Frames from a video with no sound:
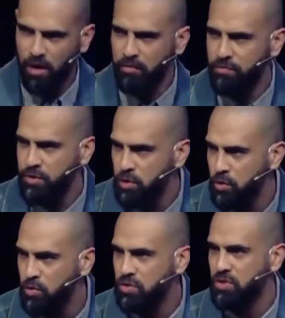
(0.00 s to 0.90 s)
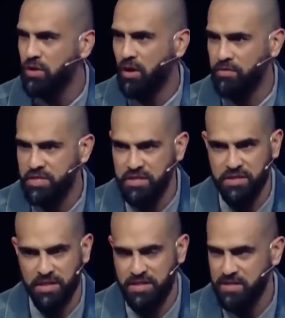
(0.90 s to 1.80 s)
views of
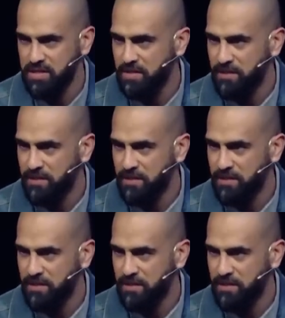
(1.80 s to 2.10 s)
Jesus.